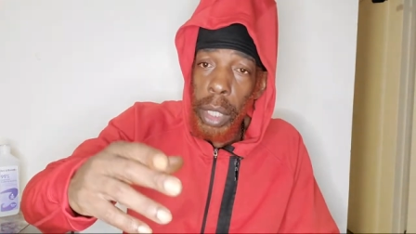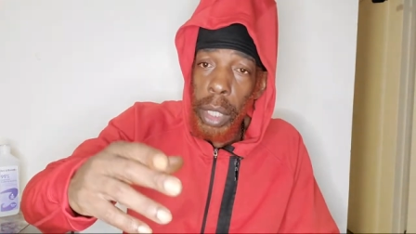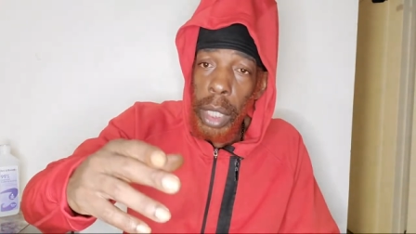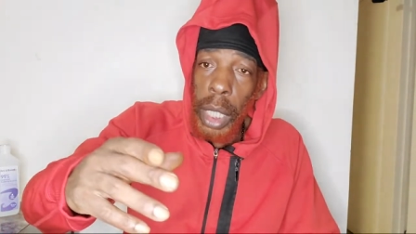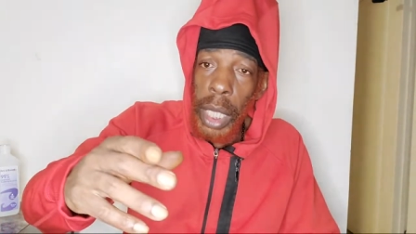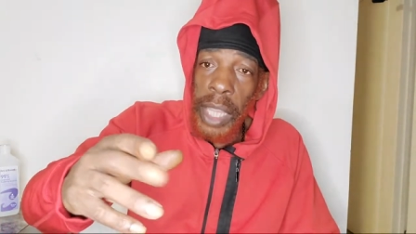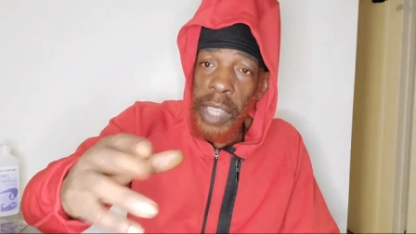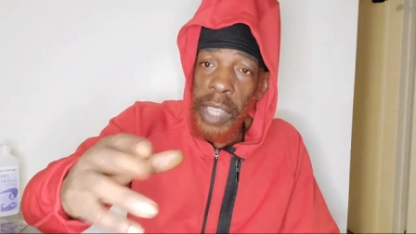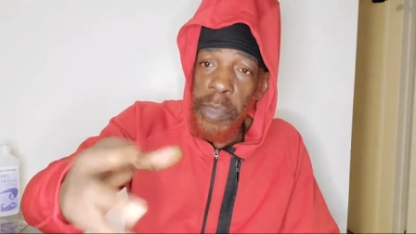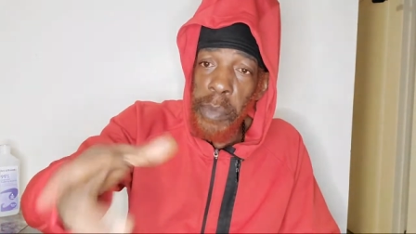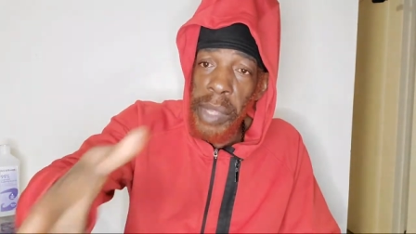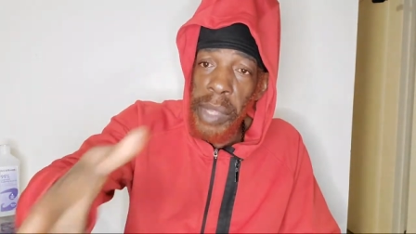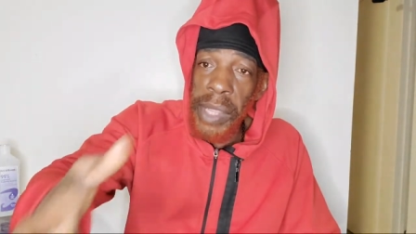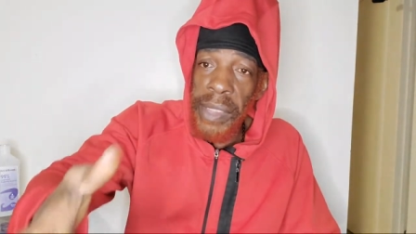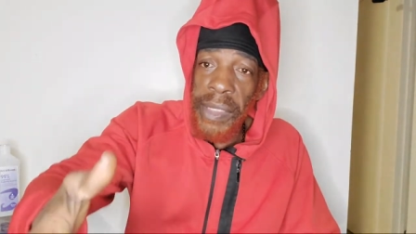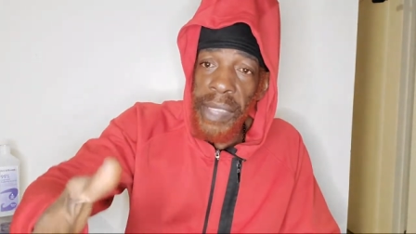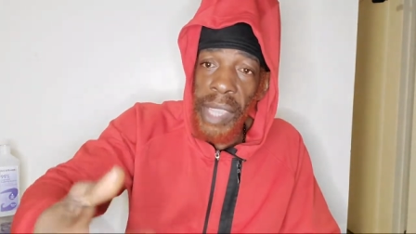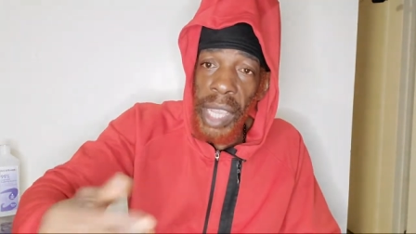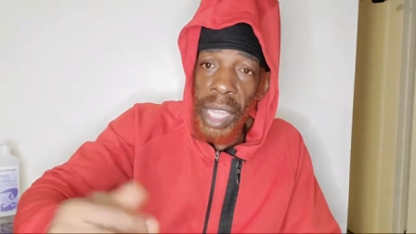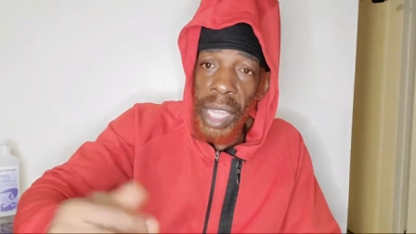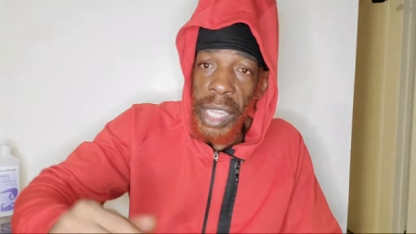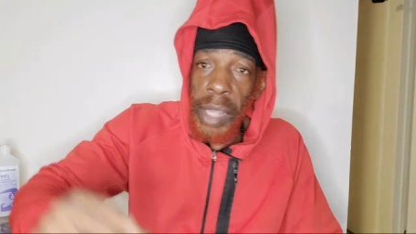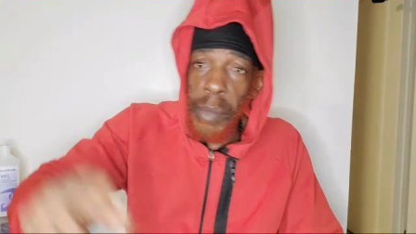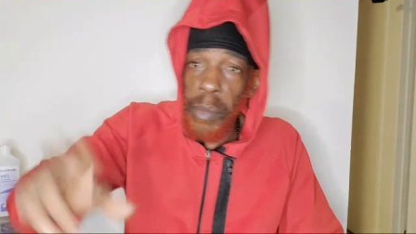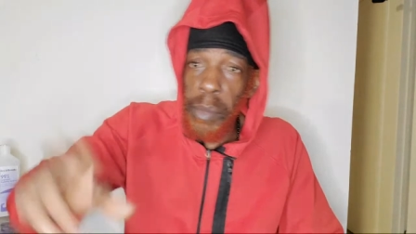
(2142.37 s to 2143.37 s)
It's been
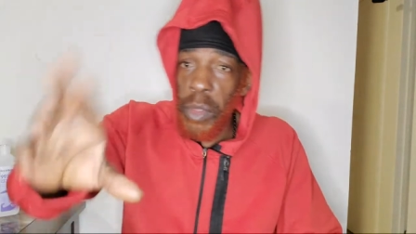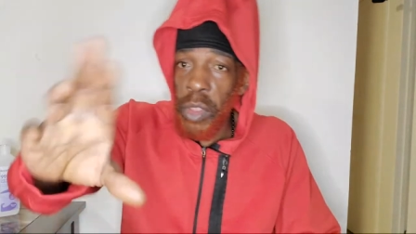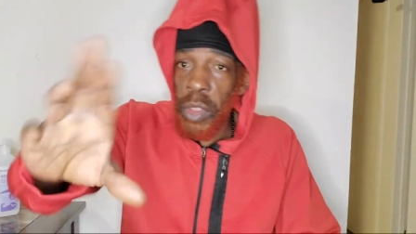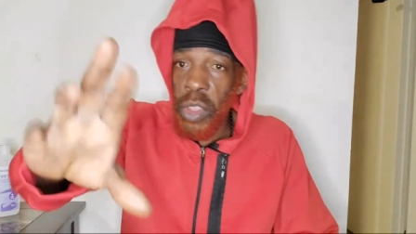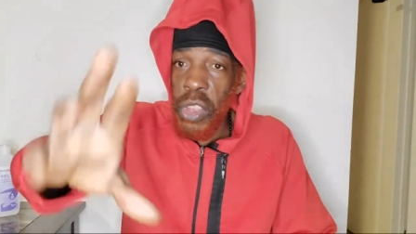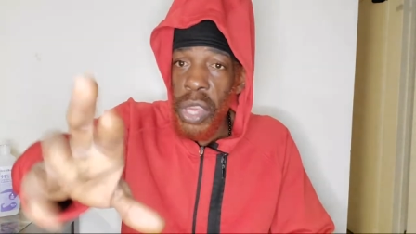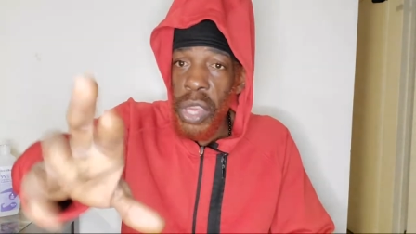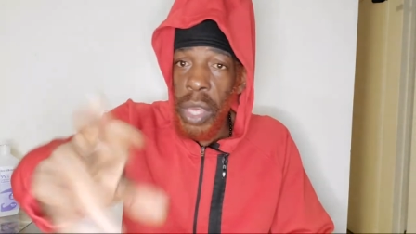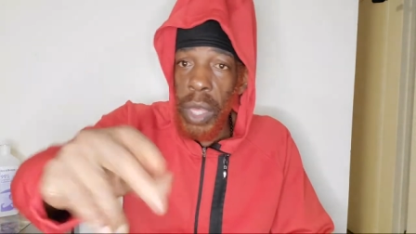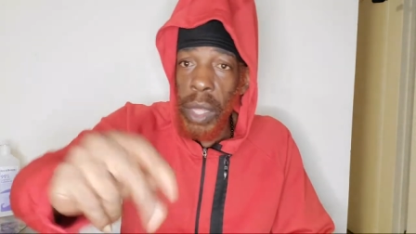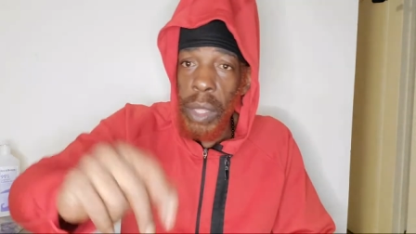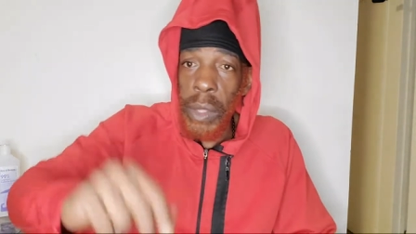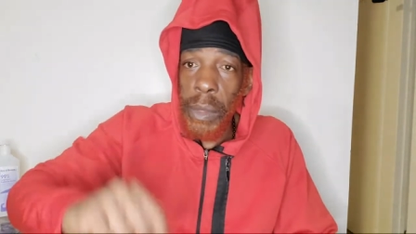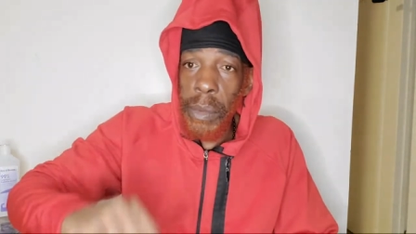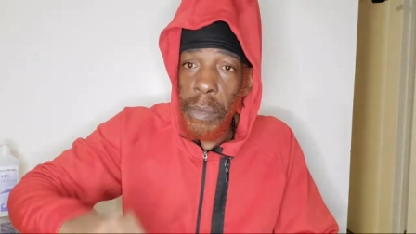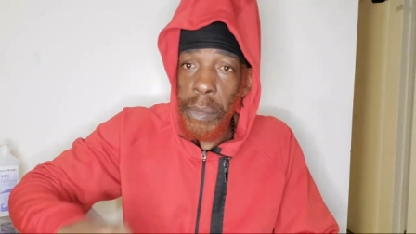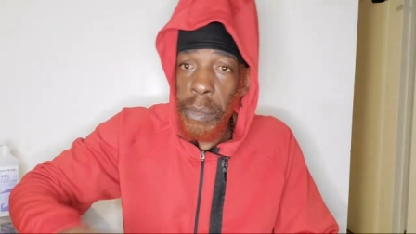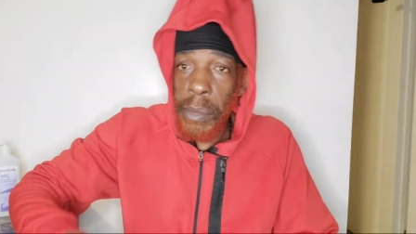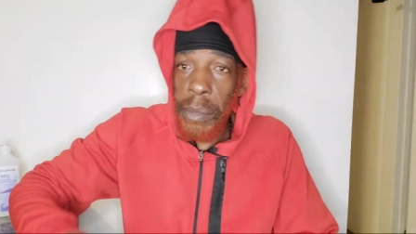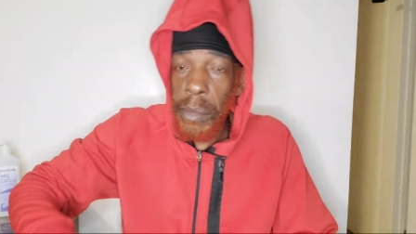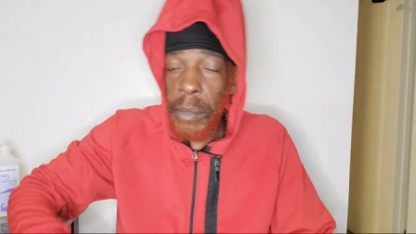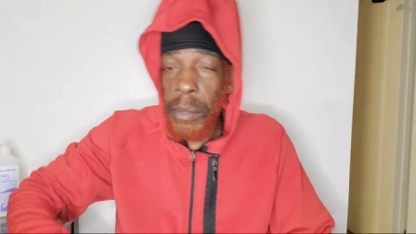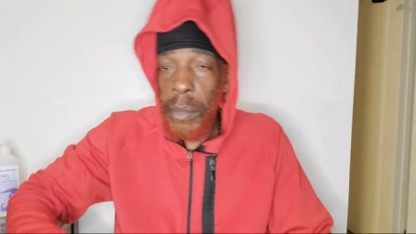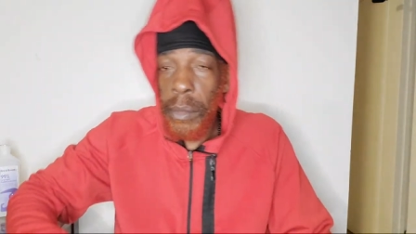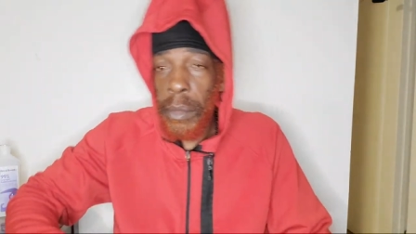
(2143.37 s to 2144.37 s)
telling them, chill.
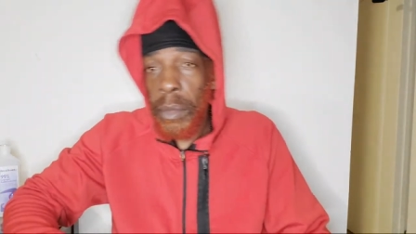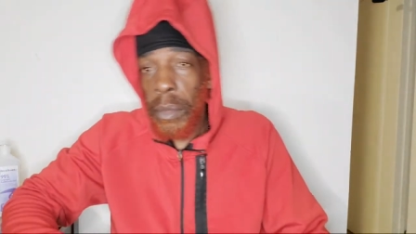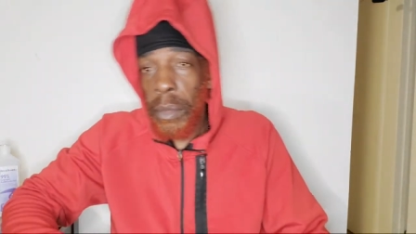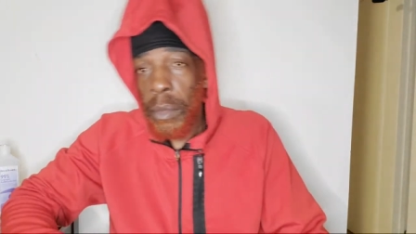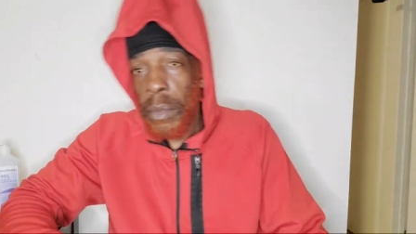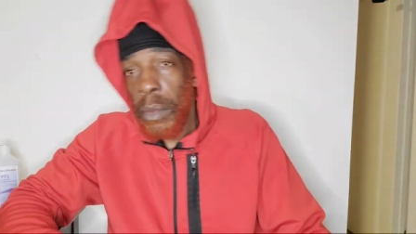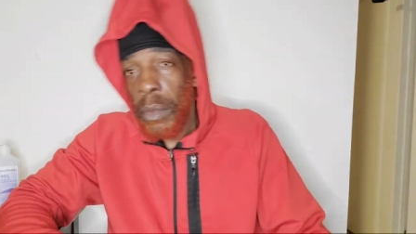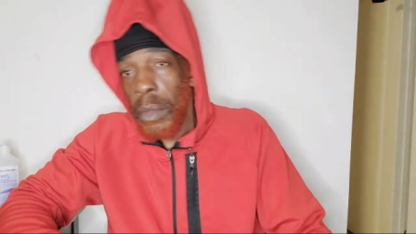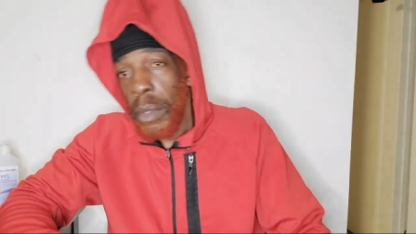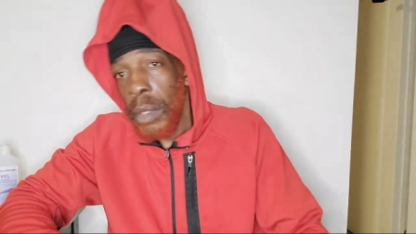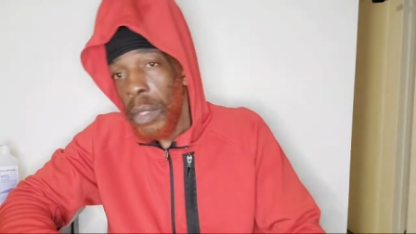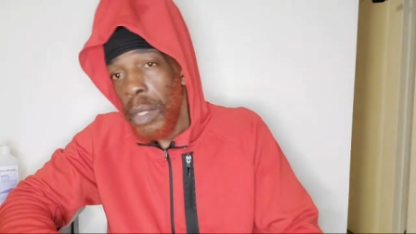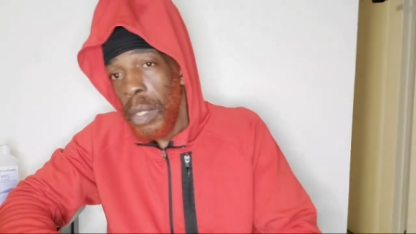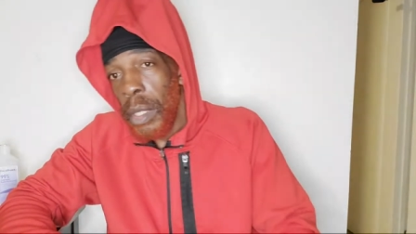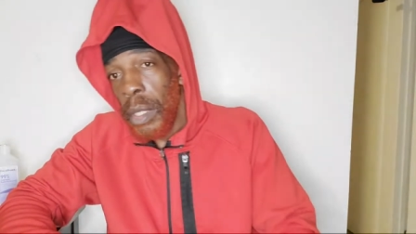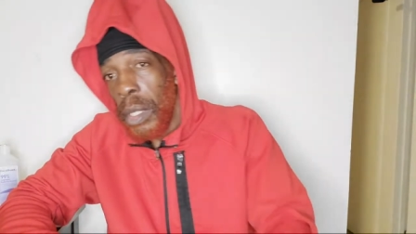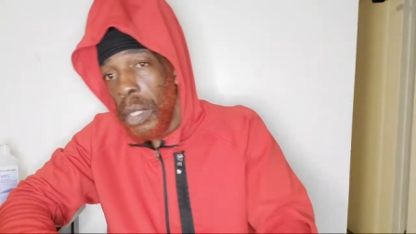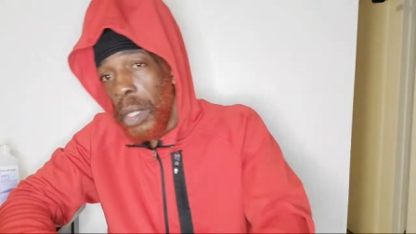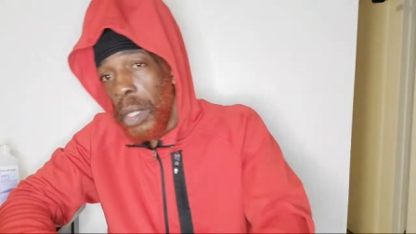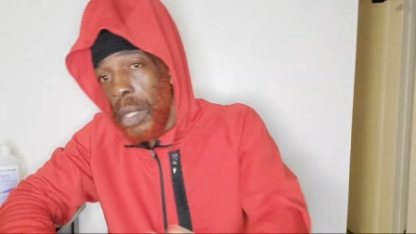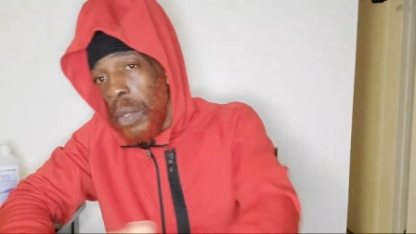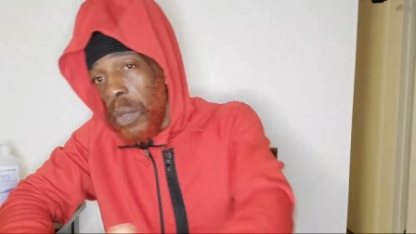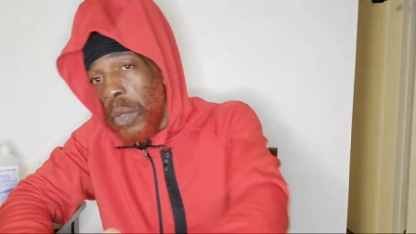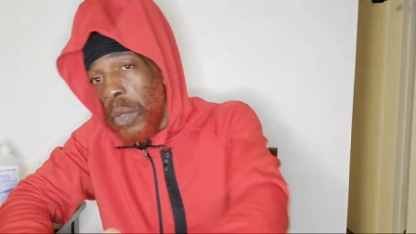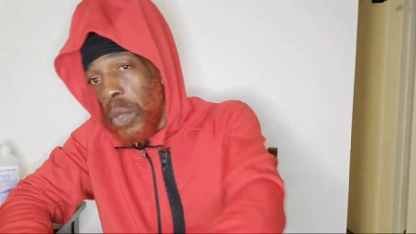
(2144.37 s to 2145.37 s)

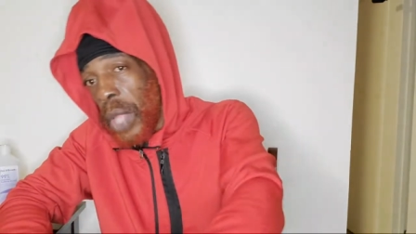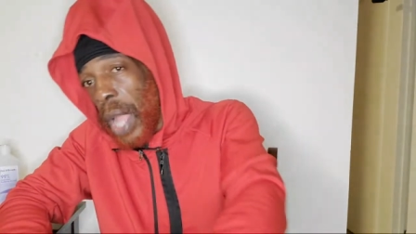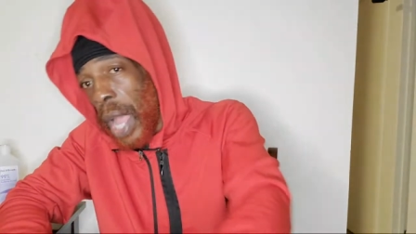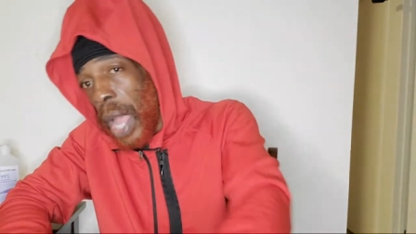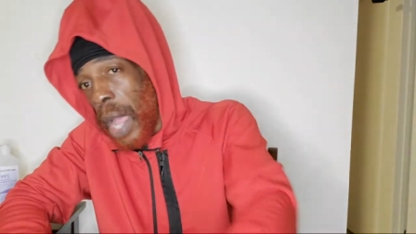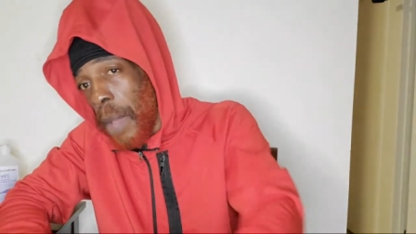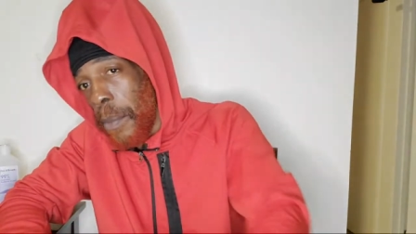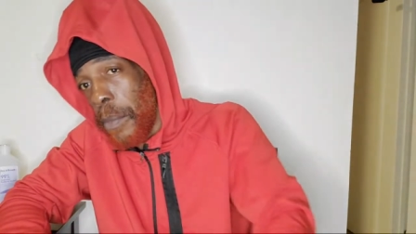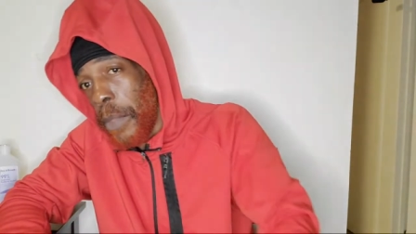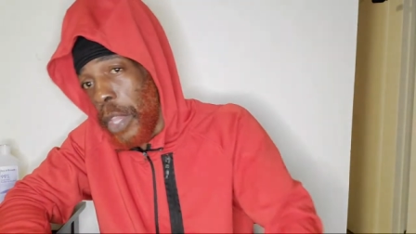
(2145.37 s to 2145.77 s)
Stop,